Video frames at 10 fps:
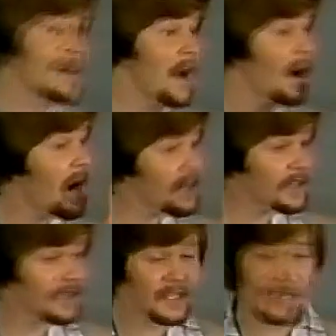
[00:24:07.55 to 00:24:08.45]
Now,
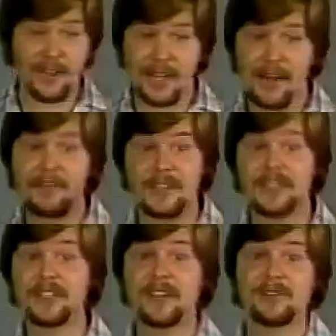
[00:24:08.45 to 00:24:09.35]
unconditional love
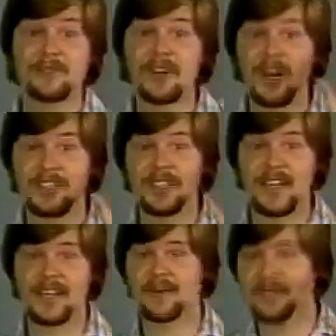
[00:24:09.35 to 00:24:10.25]
continues. God's
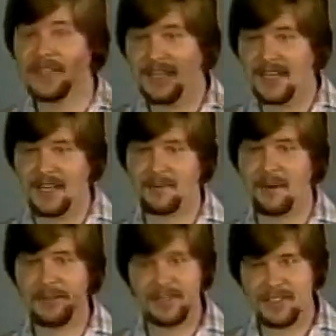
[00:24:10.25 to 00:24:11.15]
kingdom is a
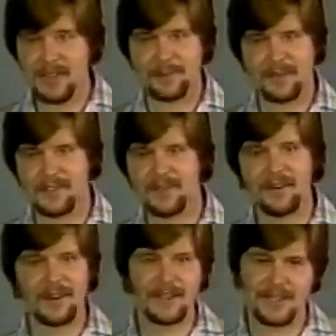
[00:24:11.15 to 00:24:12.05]
kingdom of acceptance
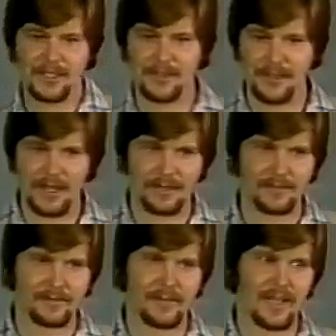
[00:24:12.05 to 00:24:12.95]
of unconditional
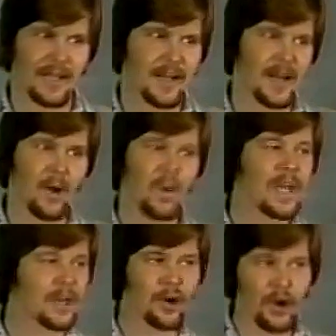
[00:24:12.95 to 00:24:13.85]
love. Now,
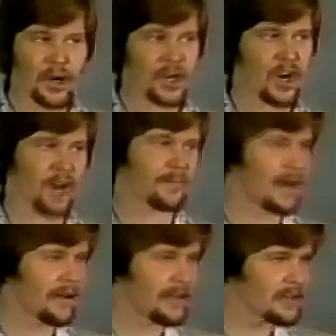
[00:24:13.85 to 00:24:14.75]
we can hurt God
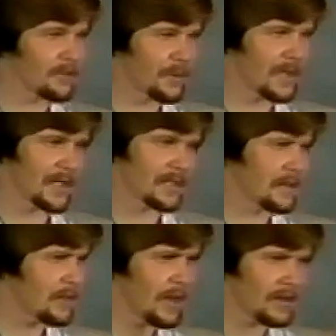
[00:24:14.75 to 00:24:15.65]
by our
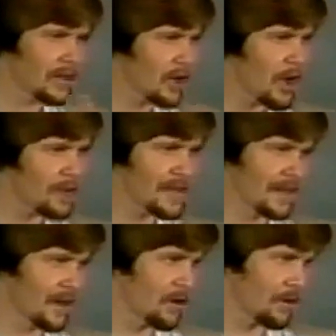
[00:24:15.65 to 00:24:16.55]
disobedience. I'm not
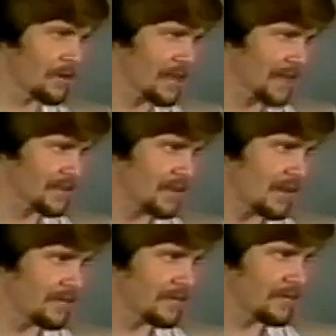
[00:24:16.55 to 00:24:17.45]
commenting on all of that
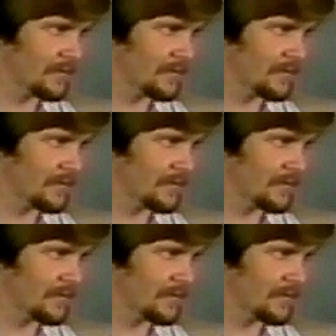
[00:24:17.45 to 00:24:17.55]
stuff.